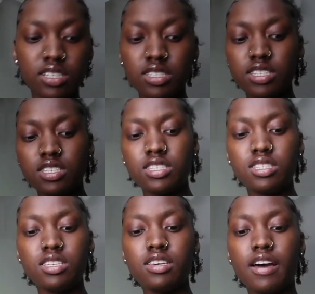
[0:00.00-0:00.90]

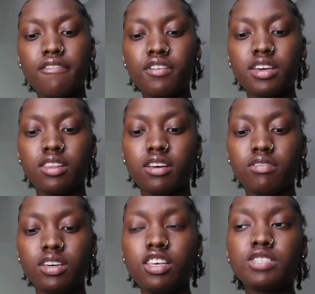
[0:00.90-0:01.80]
consistency. I freaking love
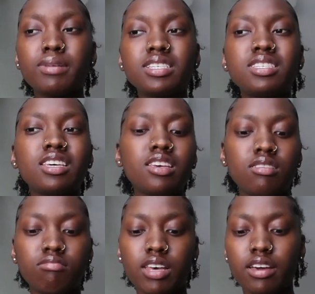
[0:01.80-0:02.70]
it. It leaves my
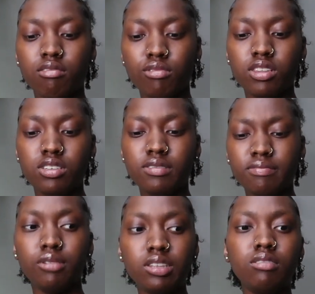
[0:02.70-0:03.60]
skin like really,
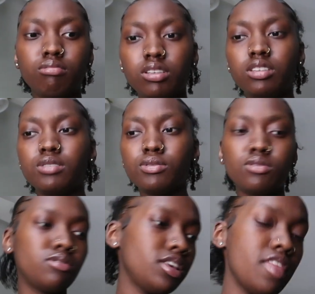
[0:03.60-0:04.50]
really, really
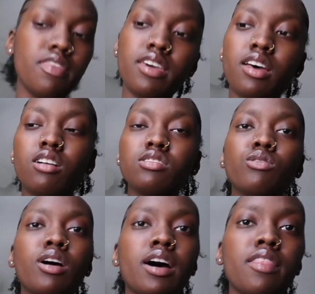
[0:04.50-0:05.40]
smooth. And then I also
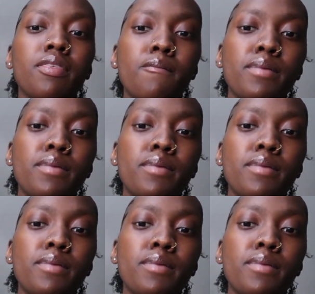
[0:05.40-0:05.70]
got the